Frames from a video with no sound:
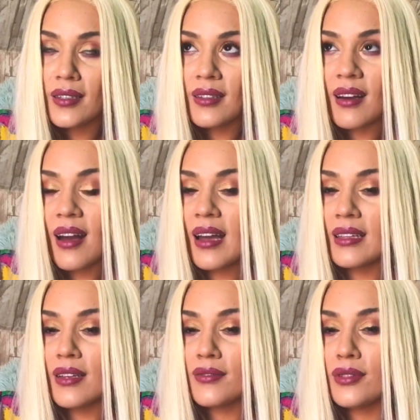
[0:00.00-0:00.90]
I
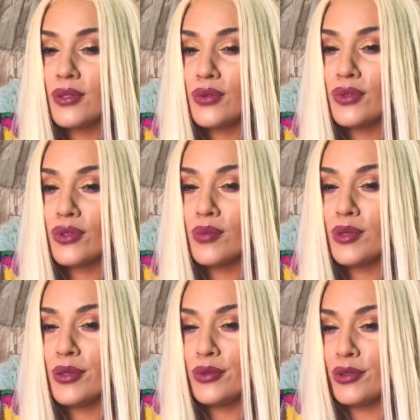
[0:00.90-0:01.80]
love YouTube,
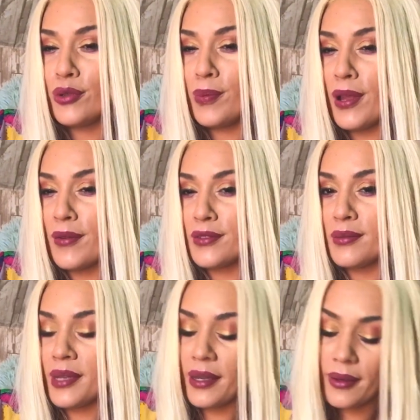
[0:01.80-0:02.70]
YouTube loves
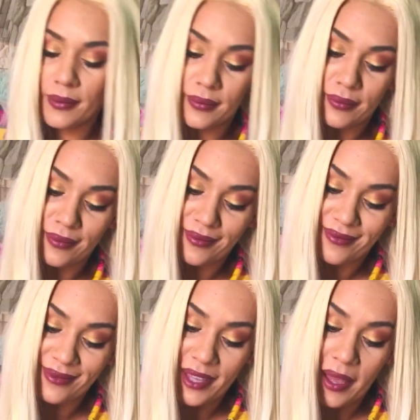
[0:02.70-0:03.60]
me,
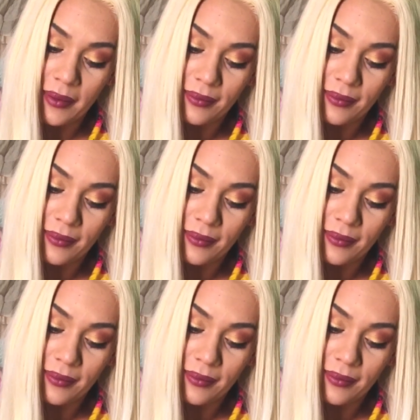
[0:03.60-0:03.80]
okay?